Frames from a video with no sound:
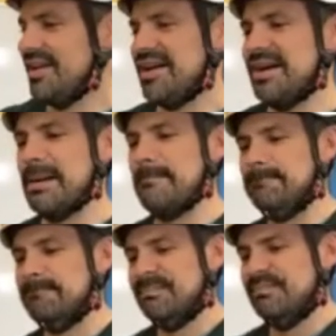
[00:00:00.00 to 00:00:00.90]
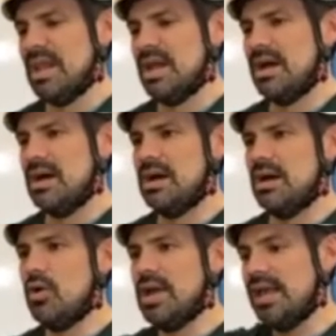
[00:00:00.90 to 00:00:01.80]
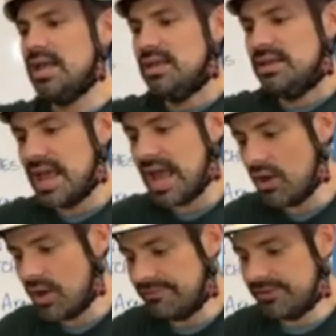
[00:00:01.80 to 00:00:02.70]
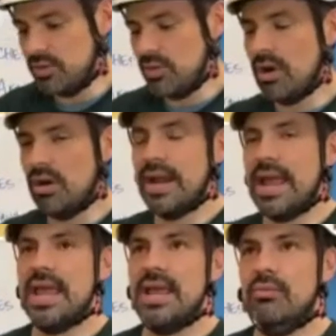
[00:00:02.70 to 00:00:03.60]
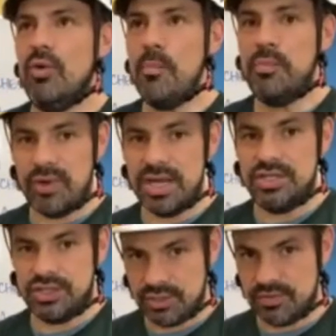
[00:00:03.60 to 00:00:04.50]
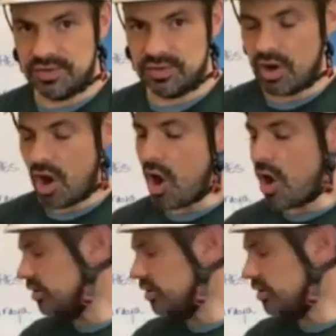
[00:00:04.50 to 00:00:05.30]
Um, uh, okay, now if you are a rope wrench user, all